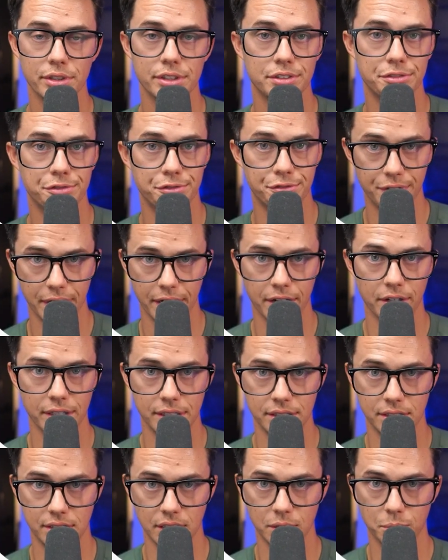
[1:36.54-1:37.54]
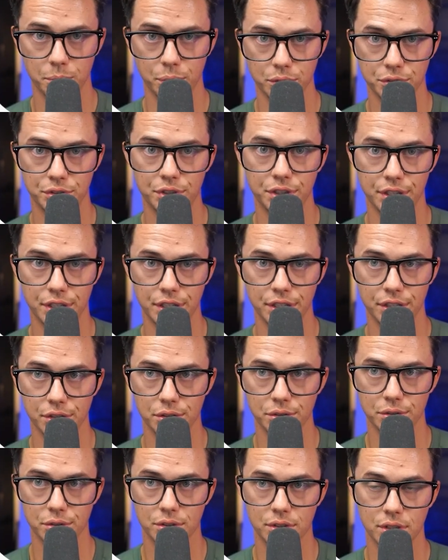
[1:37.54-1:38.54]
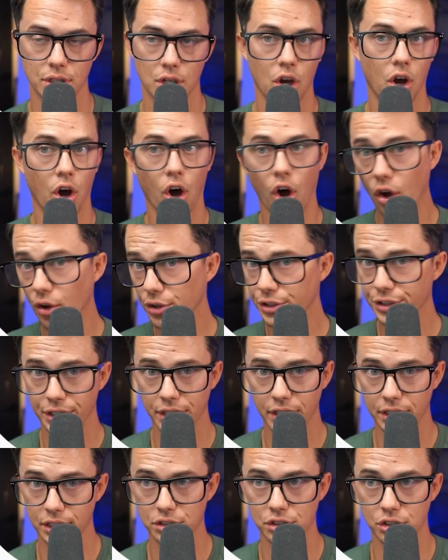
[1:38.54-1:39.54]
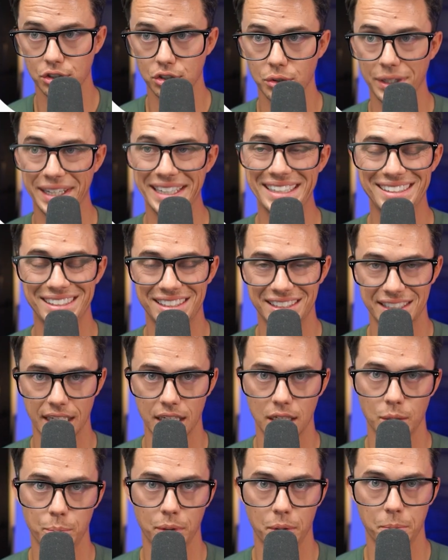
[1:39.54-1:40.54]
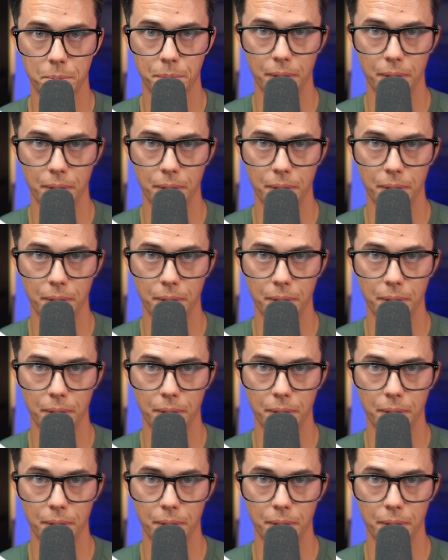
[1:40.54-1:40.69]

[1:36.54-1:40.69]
is very simple to use. All you're gonna do is set up a